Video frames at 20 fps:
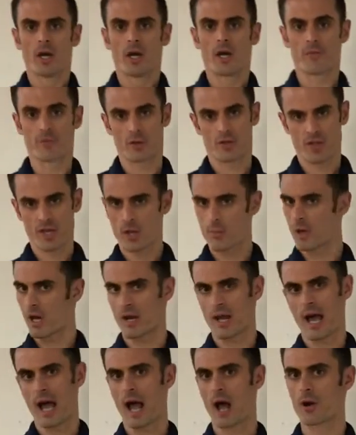If you think
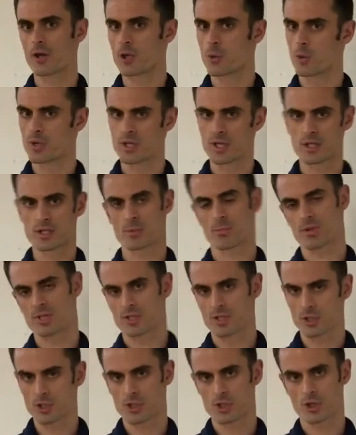about how you would need to
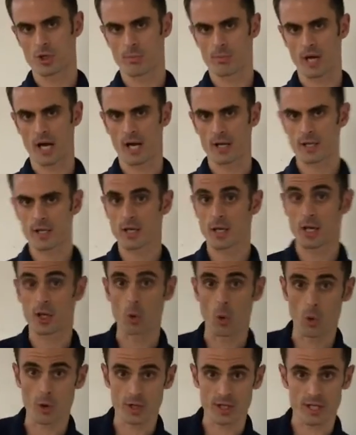position your body in
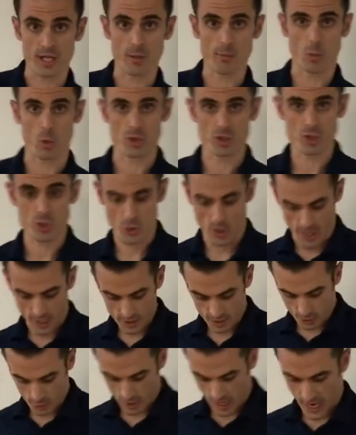order to get more
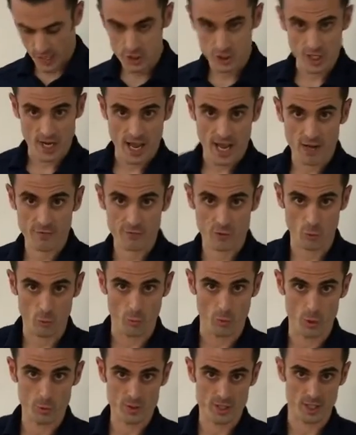strength, you'd actually have to
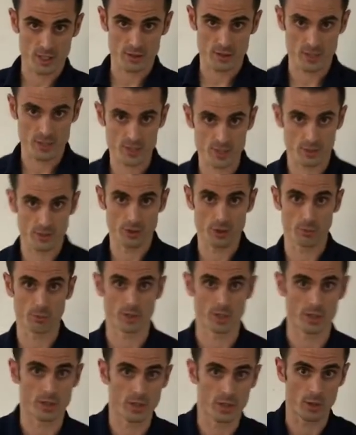rotate this a little
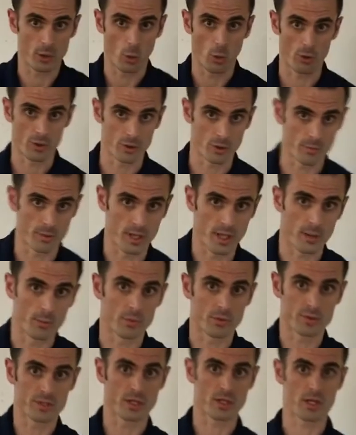bit in order to be
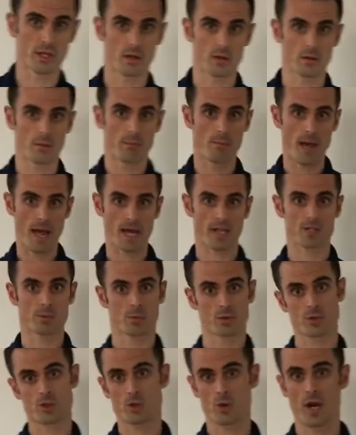able to get
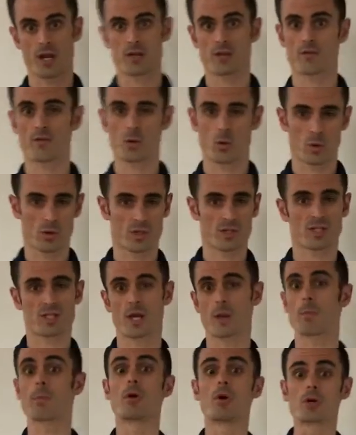maximal strength if you were to
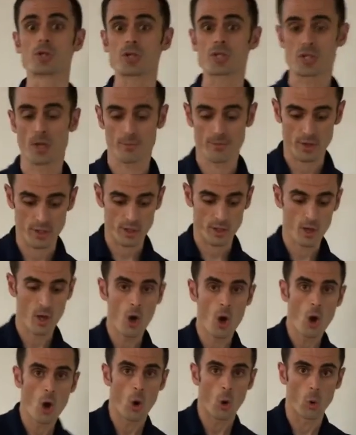say push something
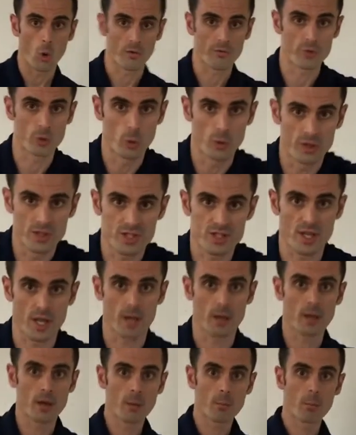or if you were to
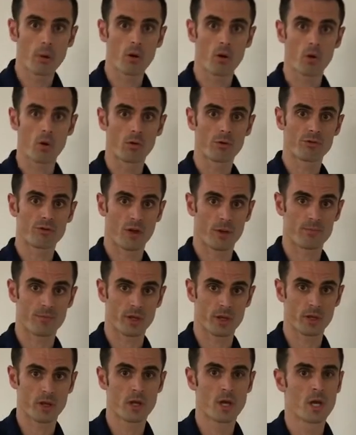say pull
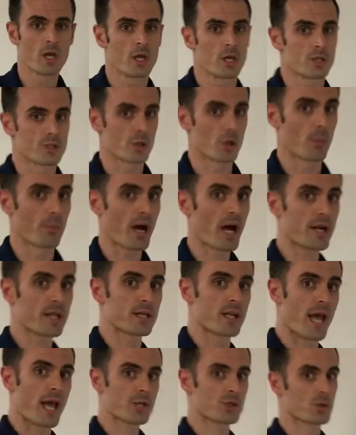something. So your body
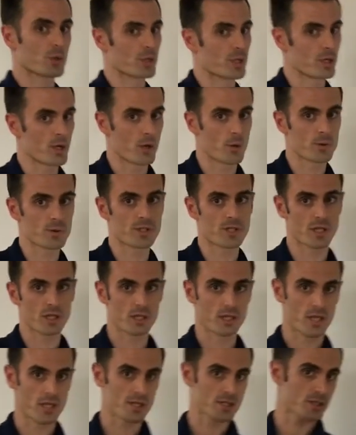naturally knows that
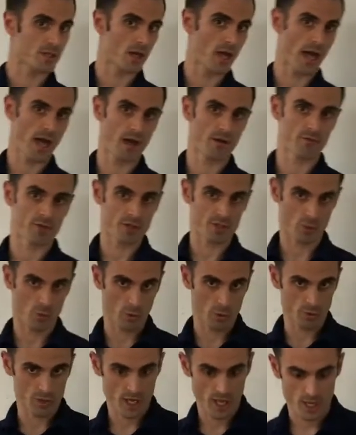it needs to have this
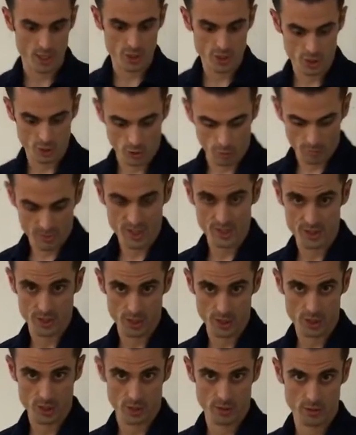rotational
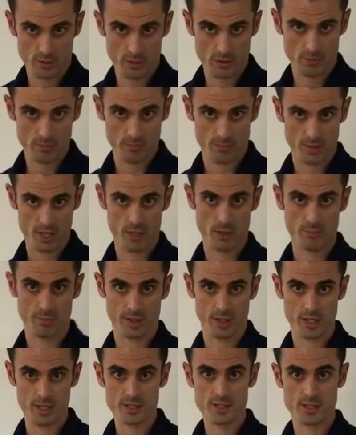position be in
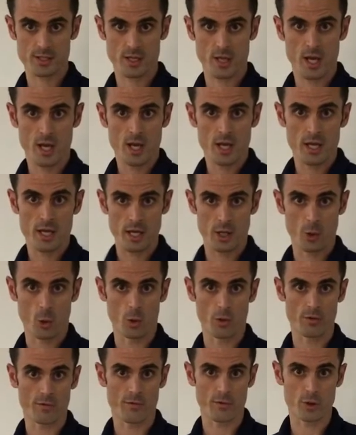place in
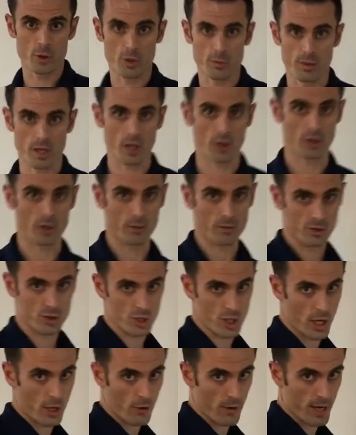order for you to be able to
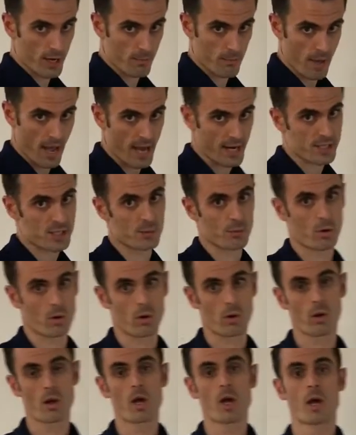generate
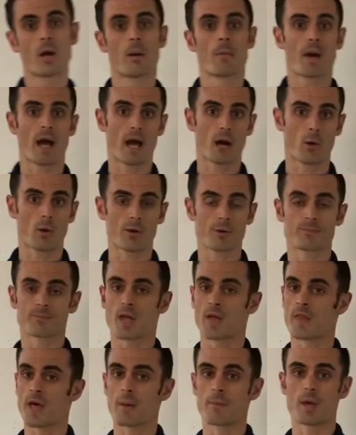maximal power.
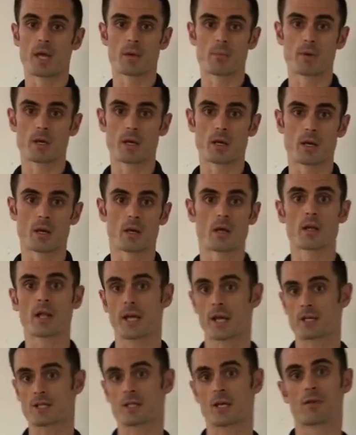And that may be,
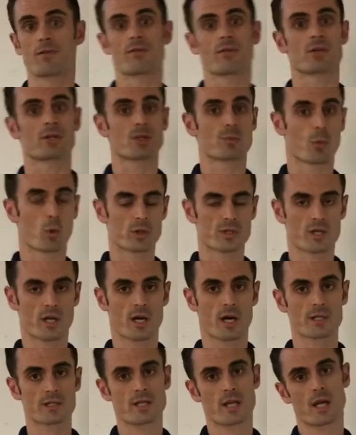like I said, for a sports
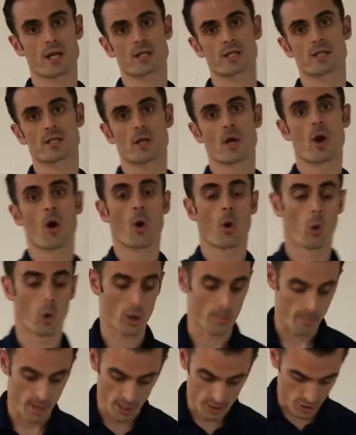context, or
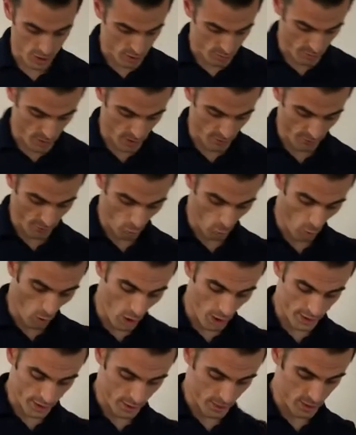it may just be for
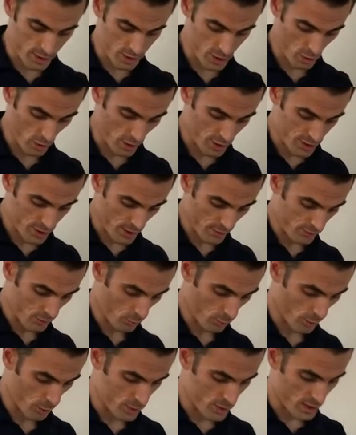walking because you also have to
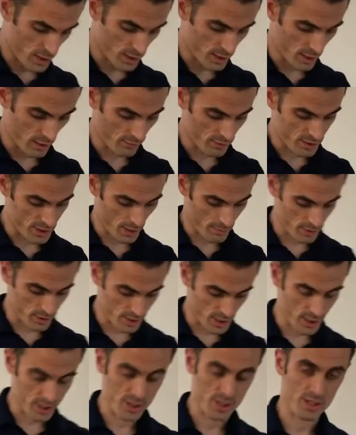rotate every time you
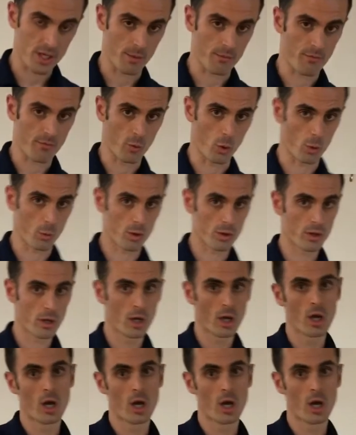take a step forward.